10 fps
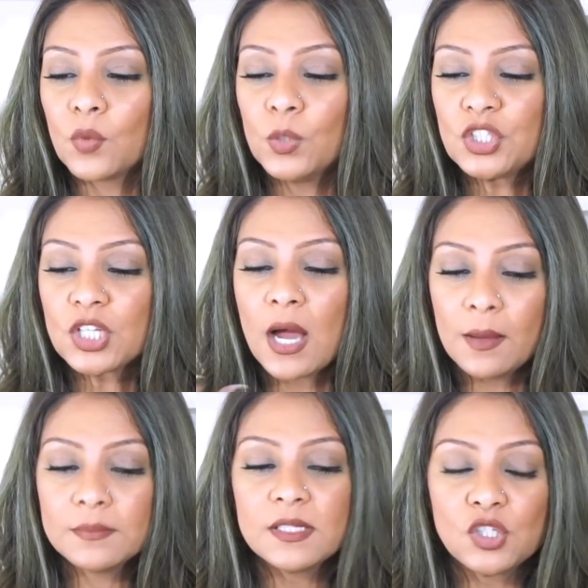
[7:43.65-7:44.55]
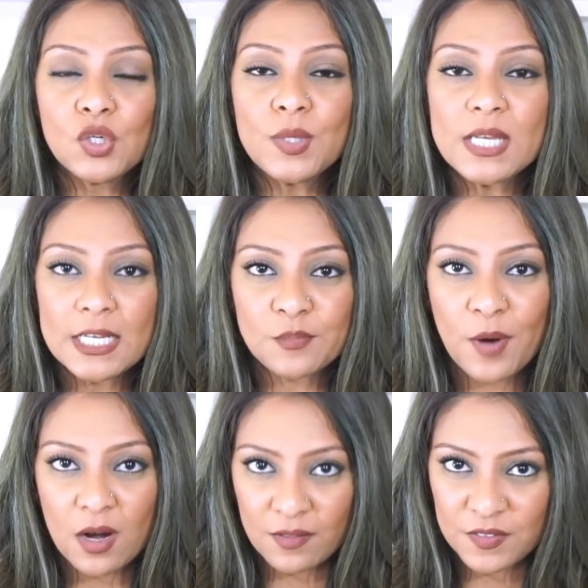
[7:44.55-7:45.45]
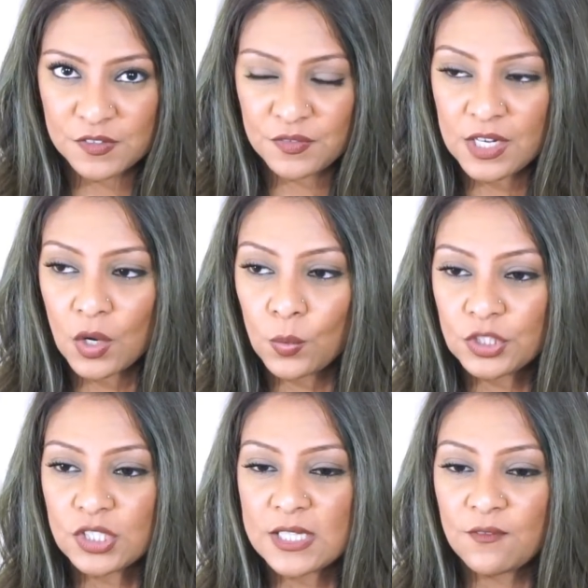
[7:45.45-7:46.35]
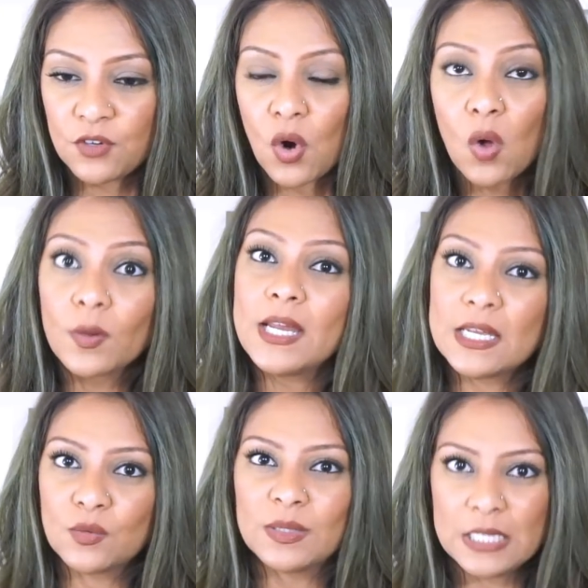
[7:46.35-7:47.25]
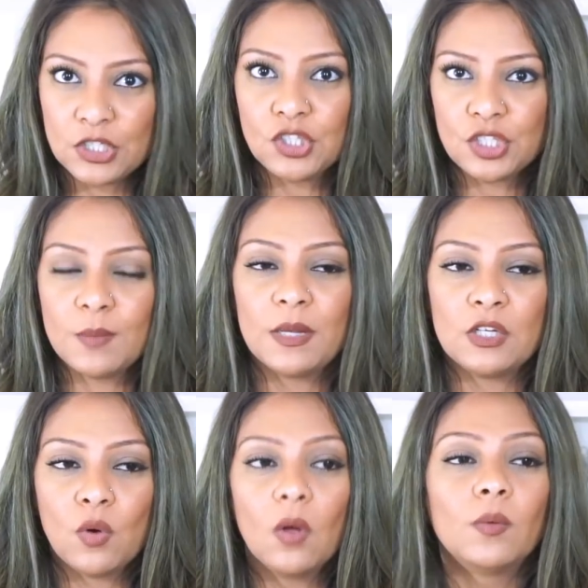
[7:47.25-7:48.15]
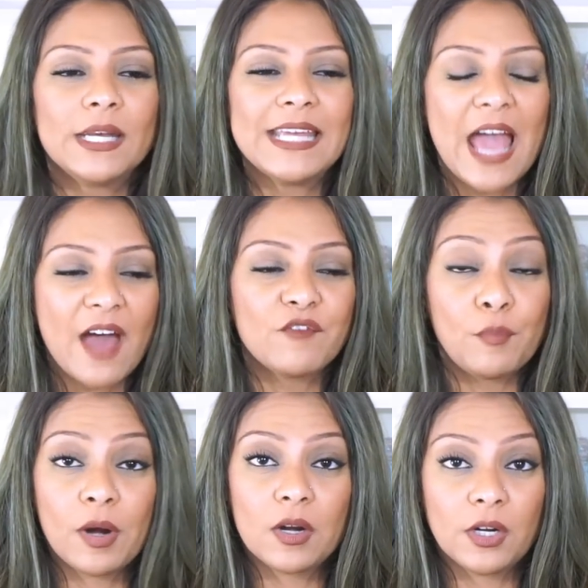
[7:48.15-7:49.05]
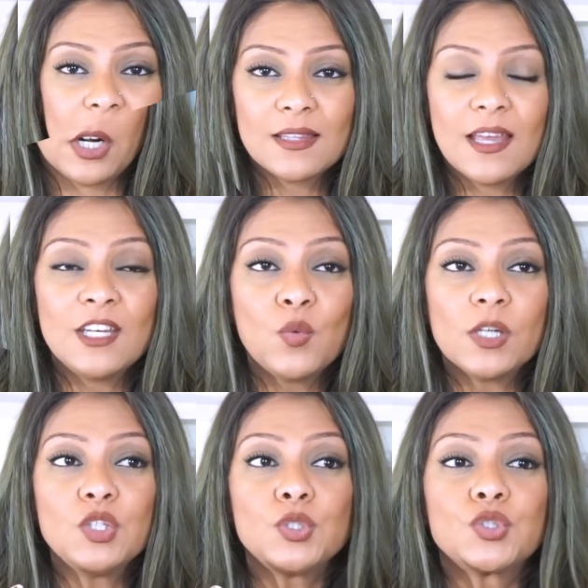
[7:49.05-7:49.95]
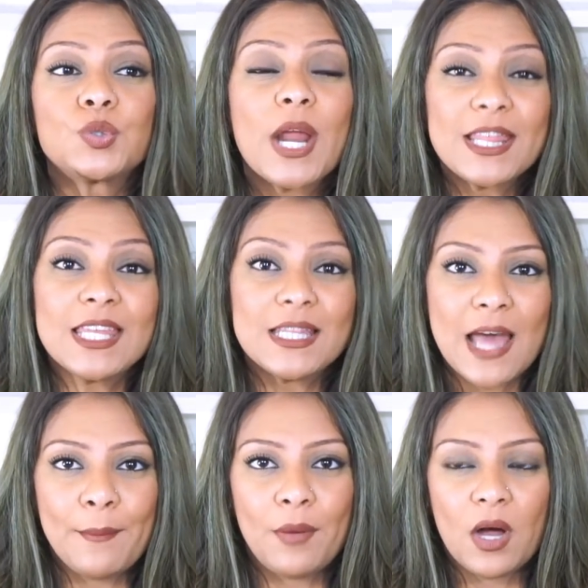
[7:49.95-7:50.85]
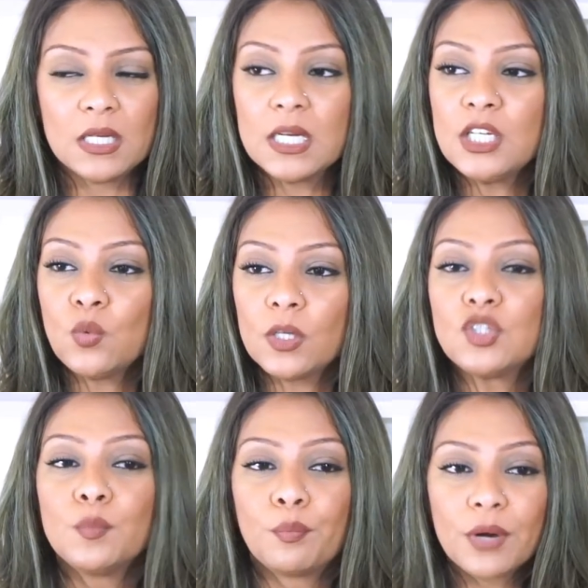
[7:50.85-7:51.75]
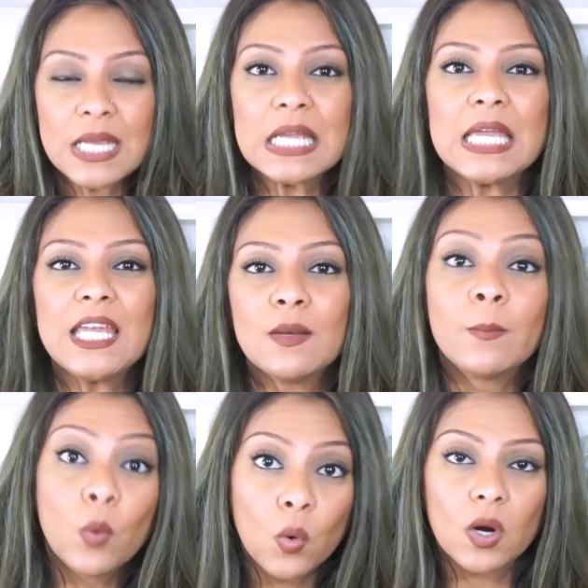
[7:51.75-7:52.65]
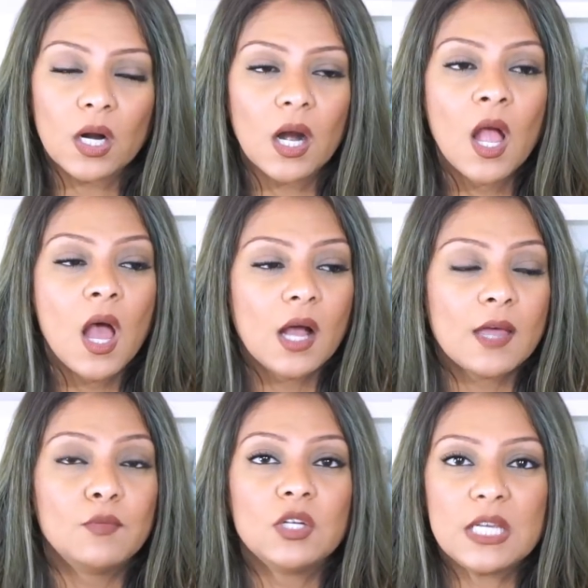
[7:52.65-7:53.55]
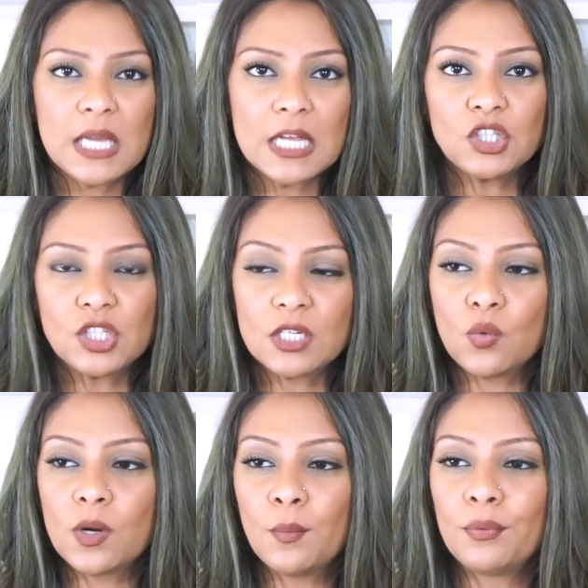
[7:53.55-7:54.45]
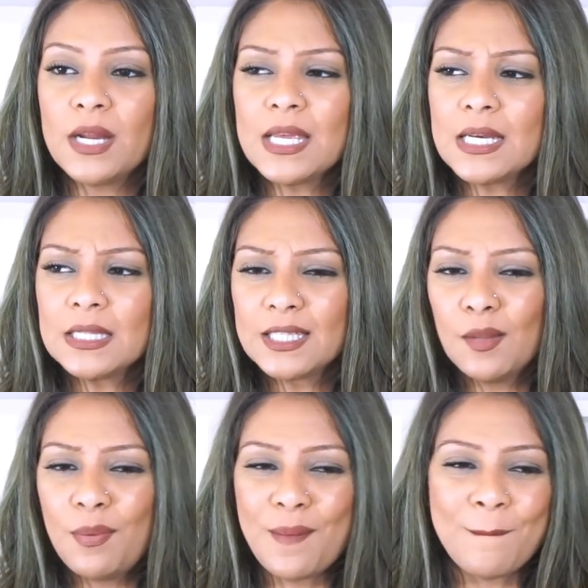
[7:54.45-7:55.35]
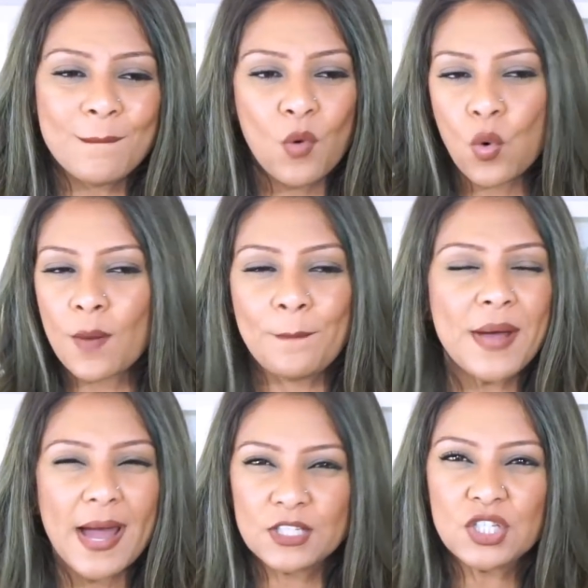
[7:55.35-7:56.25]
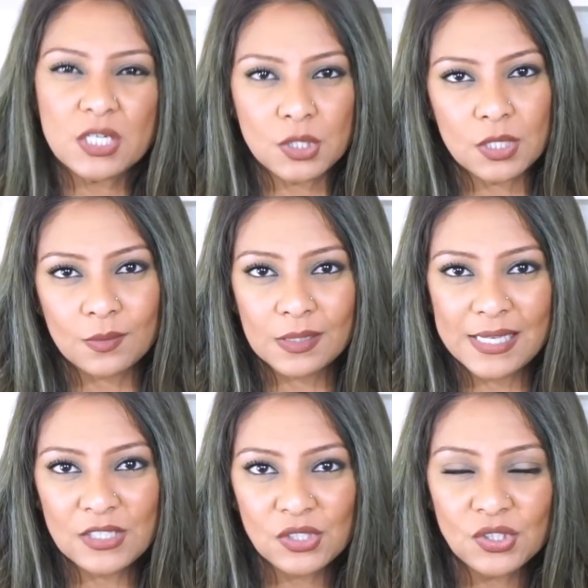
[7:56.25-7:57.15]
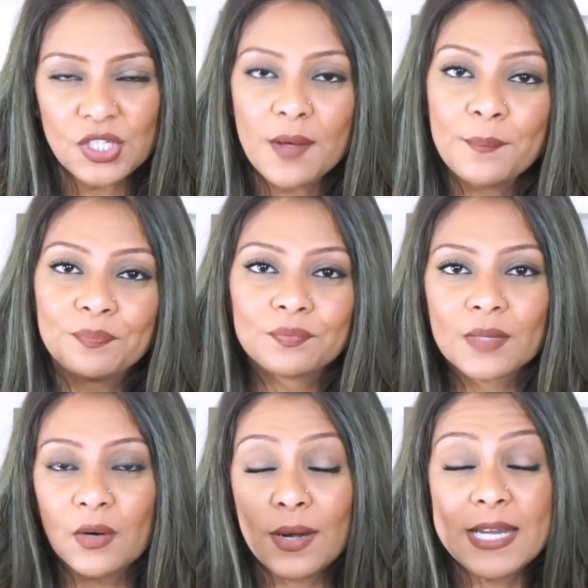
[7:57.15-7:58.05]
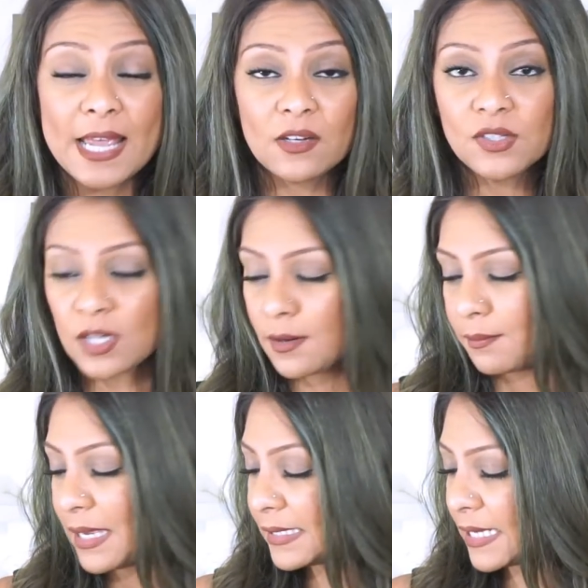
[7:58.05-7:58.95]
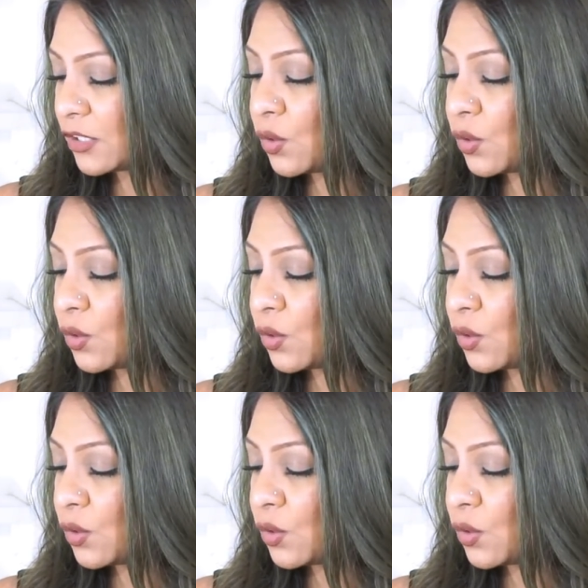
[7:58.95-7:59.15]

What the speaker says: Which comes to the next part of this video, which is if you're already in a relationship and you already have a partner and you want to strengthen that bond and you want to bring in more communication, you want to bring in a little bit more passion into the relationship, red candles are amazing.